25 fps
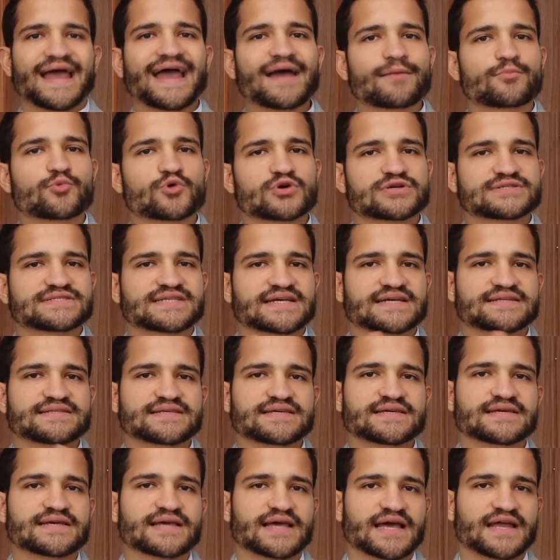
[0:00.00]
Emirates
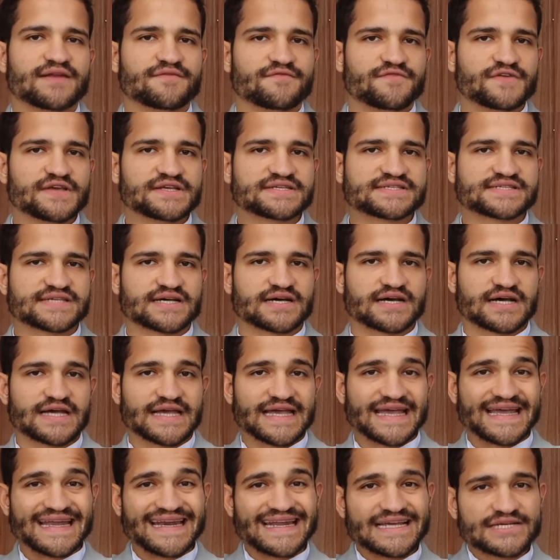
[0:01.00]
ID and visa
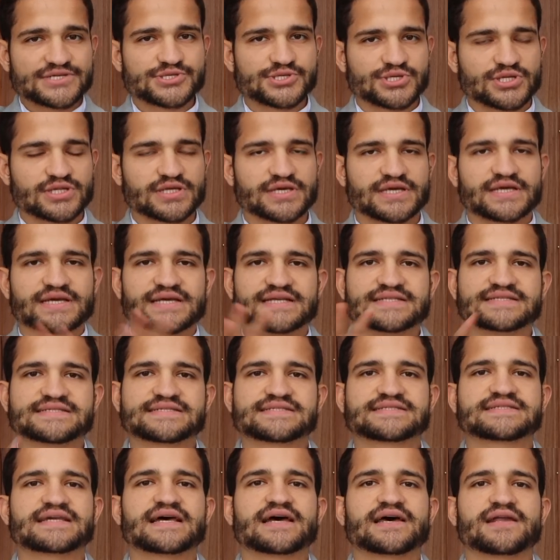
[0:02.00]
initially
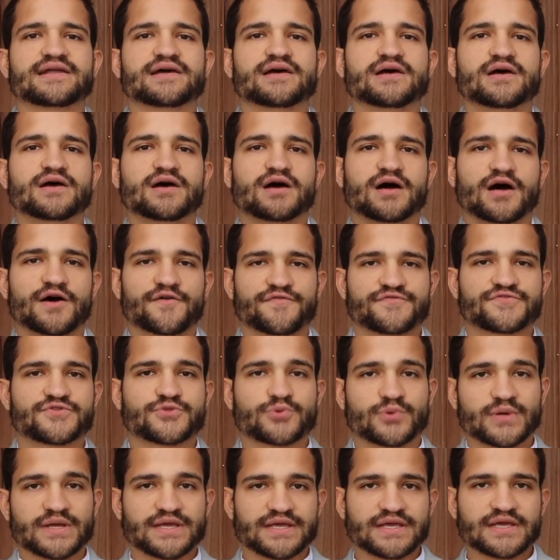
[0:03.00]
instead of
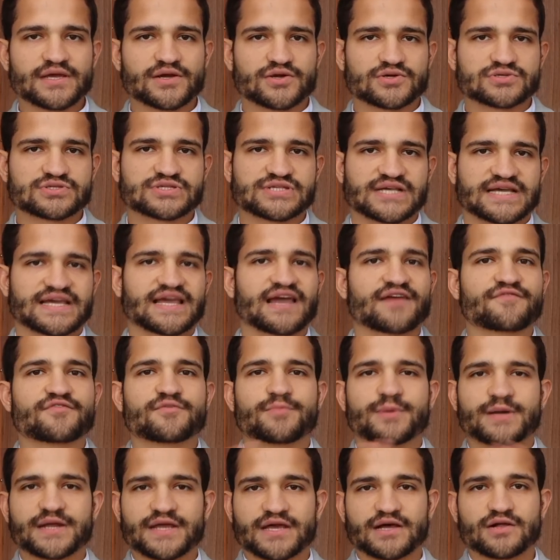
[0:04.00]
3 years like
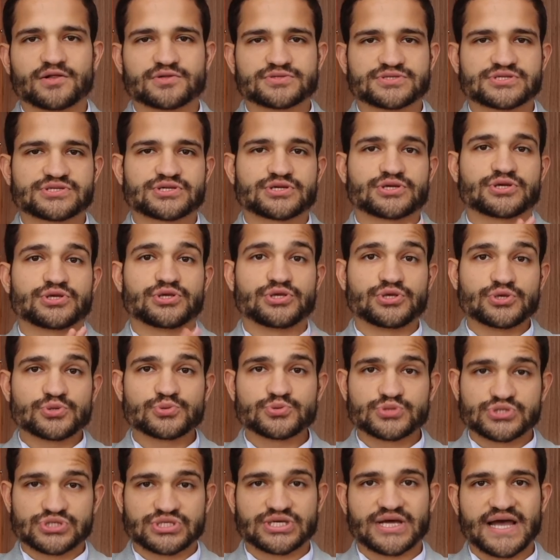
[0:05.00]
everybody else
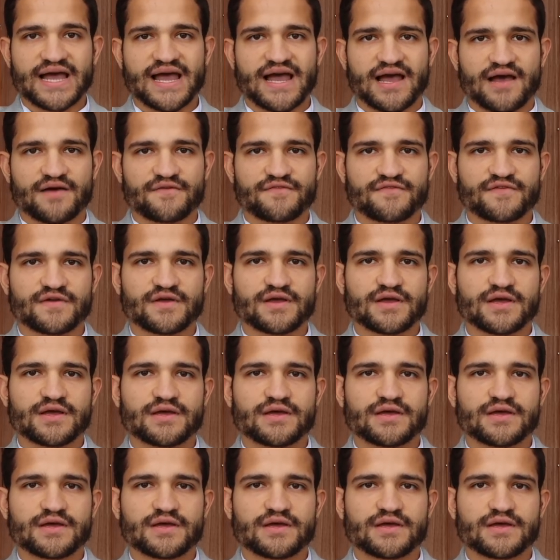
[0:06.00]
used to have.